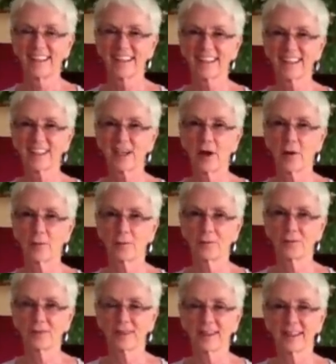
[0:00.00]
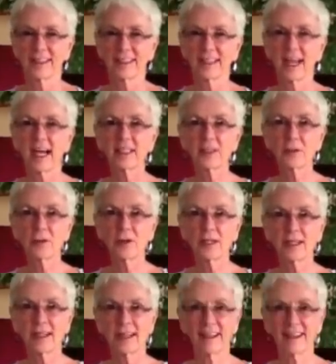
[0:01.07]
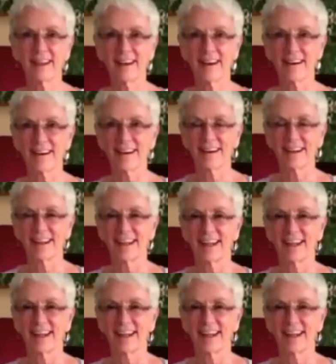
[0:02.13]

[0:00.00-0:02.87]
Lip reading: So, a lot to work on there,